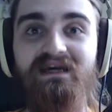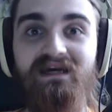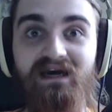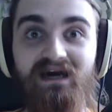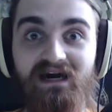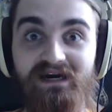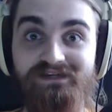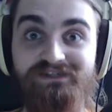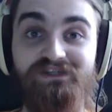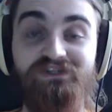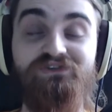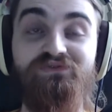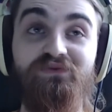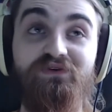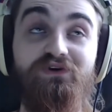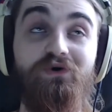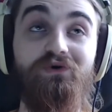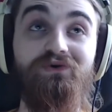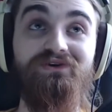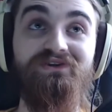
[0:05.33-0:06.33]
I just
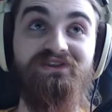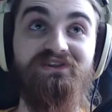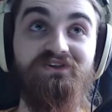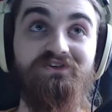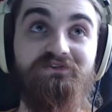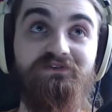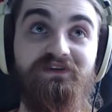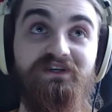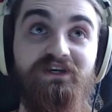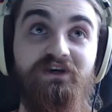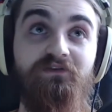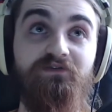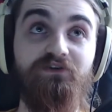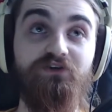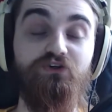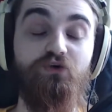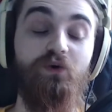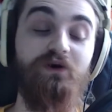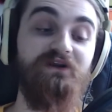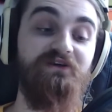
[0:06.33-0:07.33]
recorded this video for
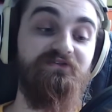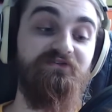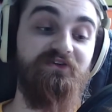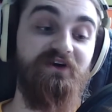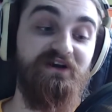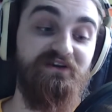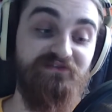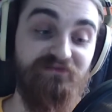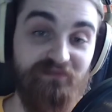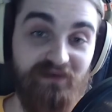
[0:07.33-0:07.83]
25